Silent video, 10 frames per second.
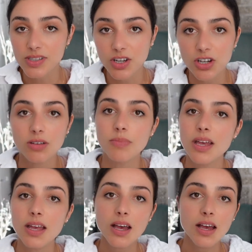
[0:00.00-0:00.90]
It could
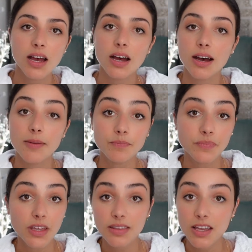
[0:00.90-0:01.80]
be
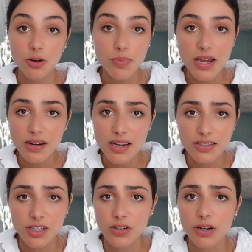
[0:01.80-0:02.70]
that your
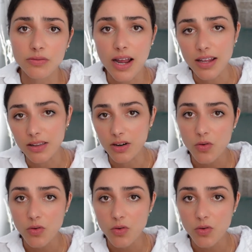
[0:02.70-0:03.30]
periods are irregular,